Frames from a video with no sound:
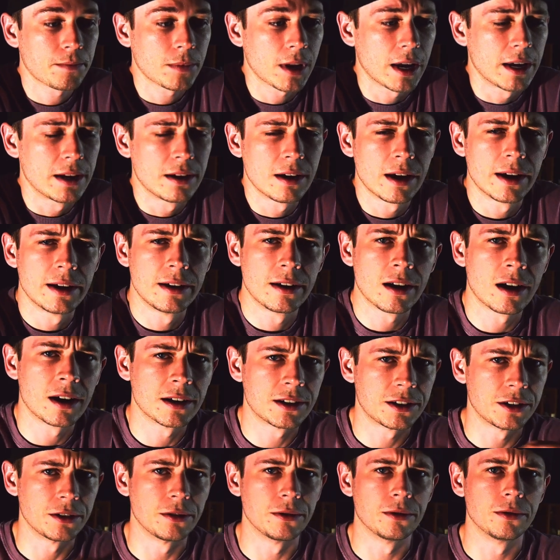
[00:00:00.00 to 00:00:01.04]
And, and
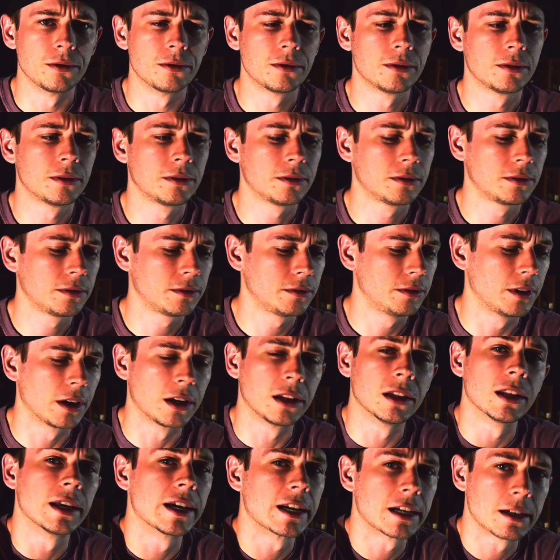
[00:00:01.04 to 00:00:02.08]
not to
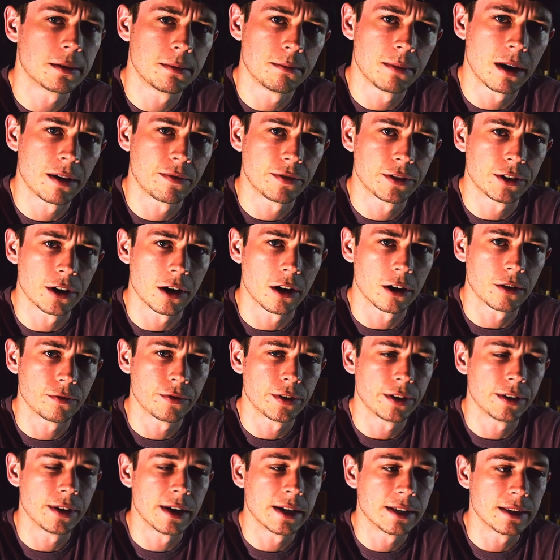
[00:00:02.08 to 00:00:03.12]
neglect my
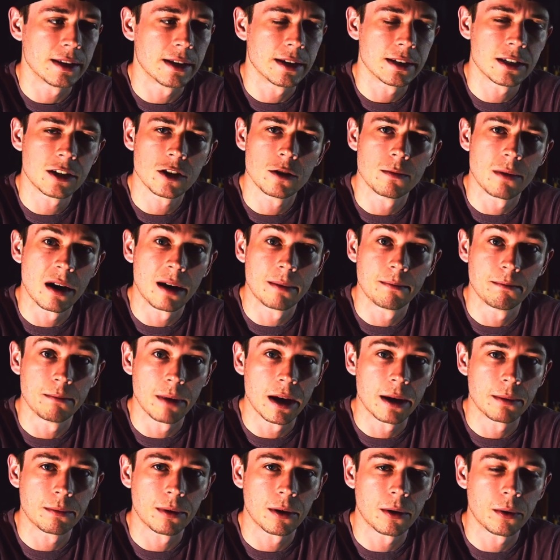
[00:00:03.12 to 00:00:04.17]
photography, that, that's still my
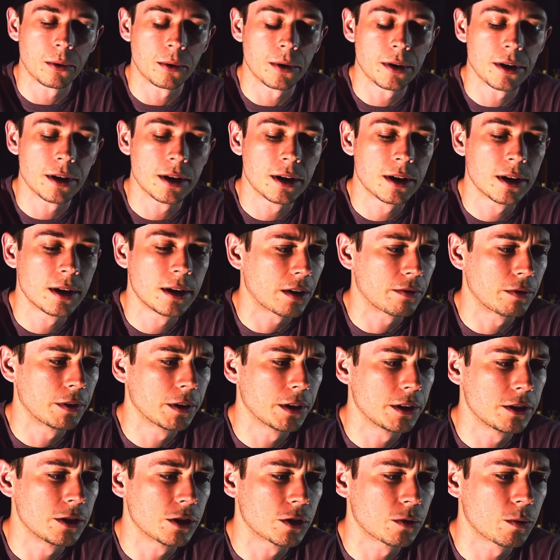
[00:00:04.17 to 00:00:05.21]
main priority. I
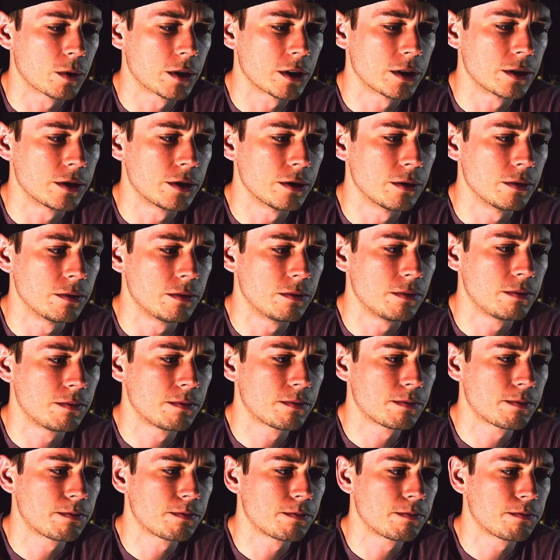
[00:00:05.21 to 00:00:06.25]
really just wanted to
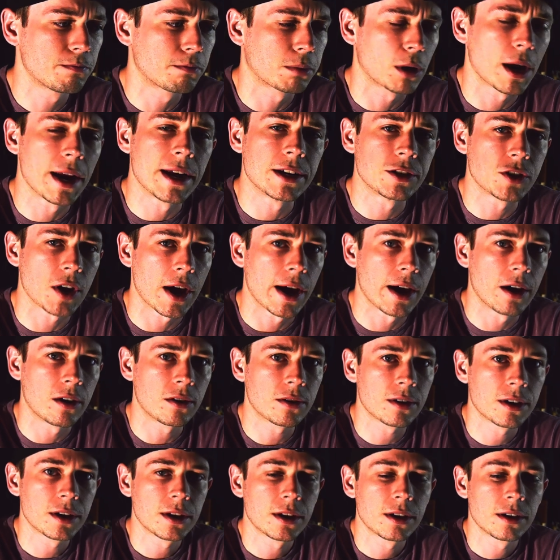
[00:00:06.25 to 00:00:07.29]
branch
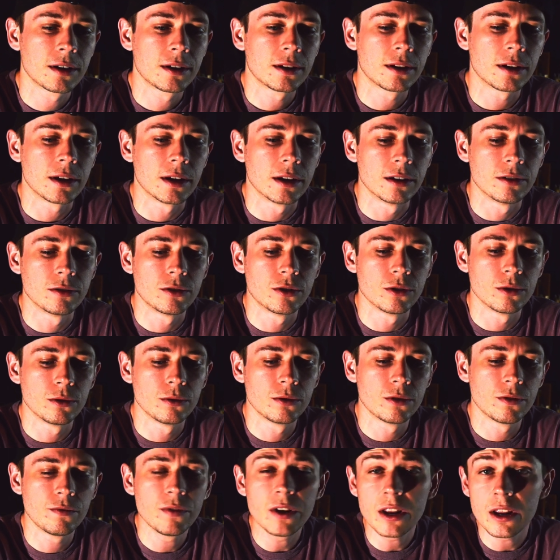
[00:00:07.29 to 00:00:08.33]
out
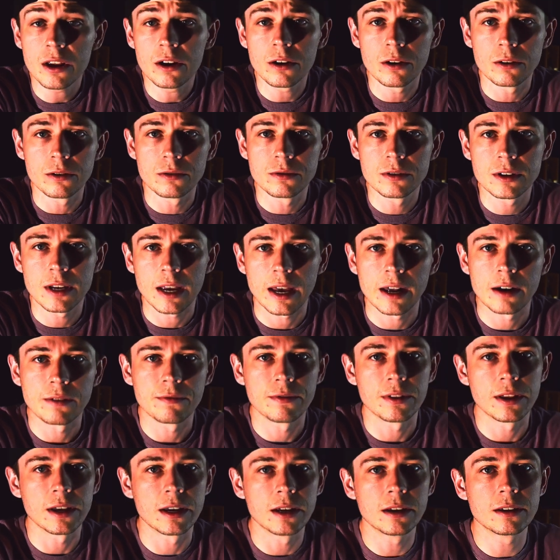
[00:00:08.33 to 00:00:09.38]
into the video side
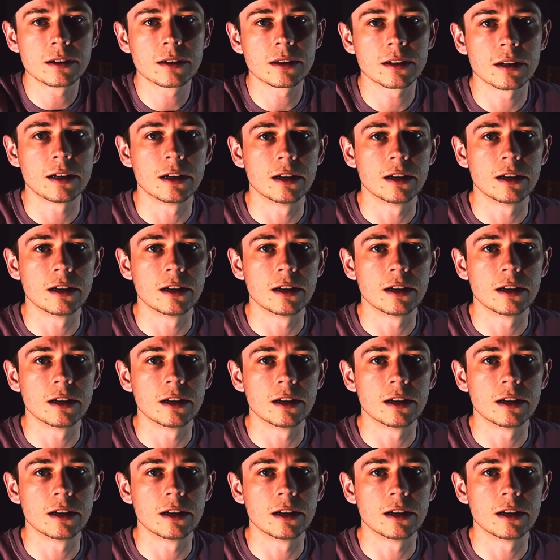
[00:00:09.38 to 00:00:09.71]
of things.